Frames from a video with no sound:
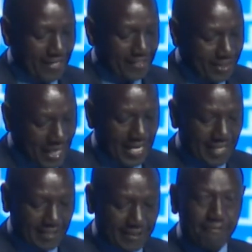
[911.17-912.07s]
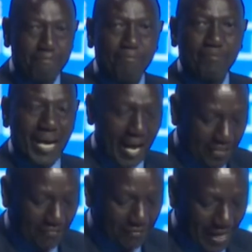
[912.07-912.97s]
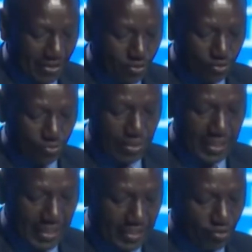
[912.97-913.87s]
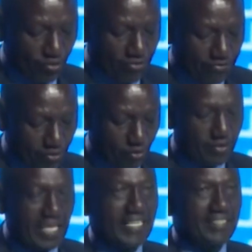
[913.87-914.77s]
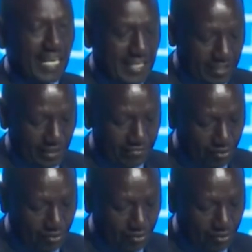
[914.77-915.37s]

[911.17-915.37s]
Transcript: and science are the values we need to confront a challenging